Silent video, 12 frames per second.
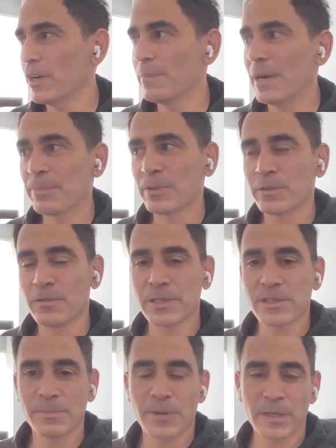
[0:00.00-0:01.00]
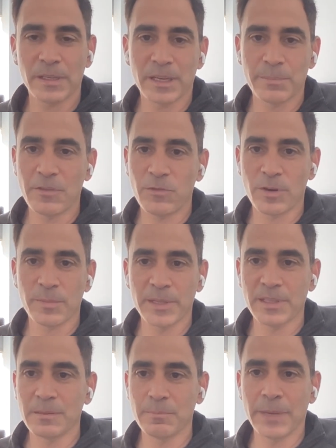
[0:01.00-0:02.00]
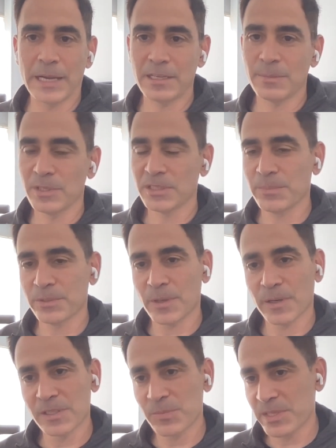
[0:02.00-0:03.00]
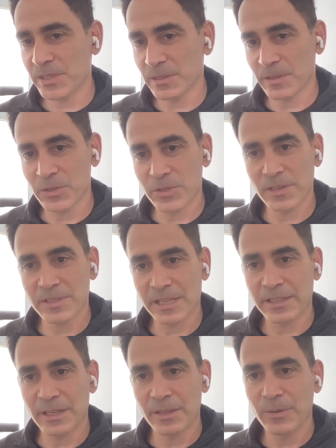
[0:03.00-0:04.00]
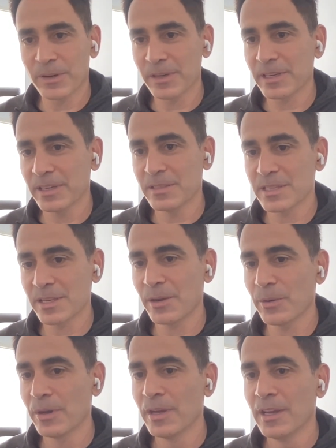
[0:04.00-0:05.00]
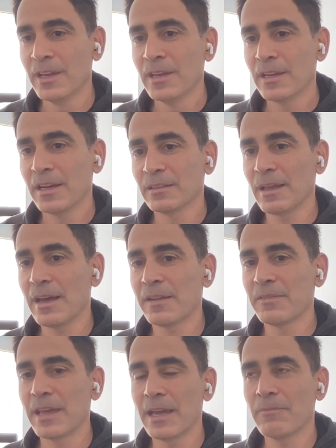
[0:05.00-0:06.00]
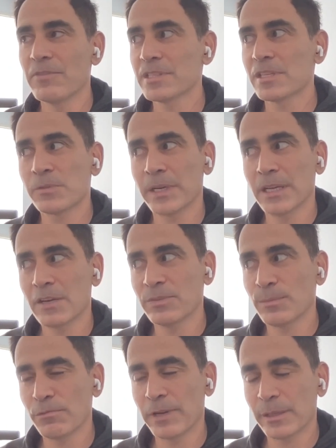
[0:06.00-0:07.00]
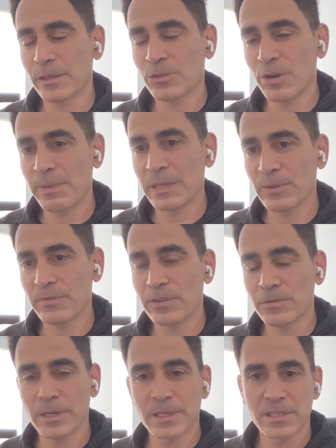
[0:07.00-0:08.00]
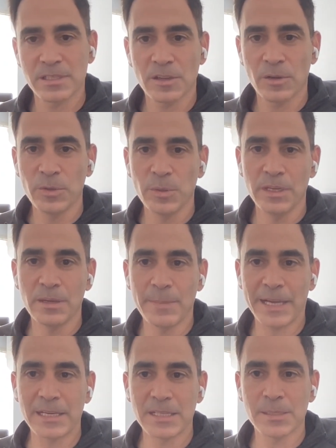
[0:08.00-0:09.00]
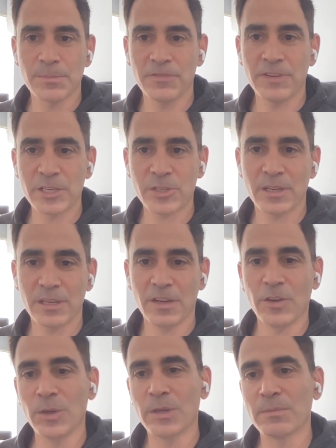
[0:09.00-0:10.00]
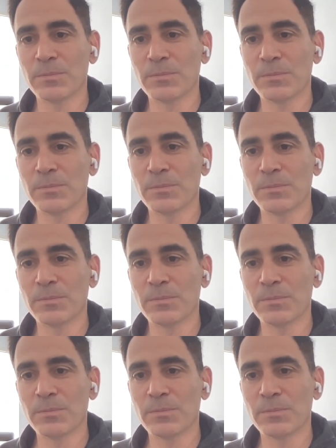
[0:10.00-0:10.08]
popular drugs in the market like metformin that bind to multiple targets. We still aren't sure exactly how they work. And so a lot of the emphasis right now from a regulatory pathway for drugs is, you need a mechanism of function or you need a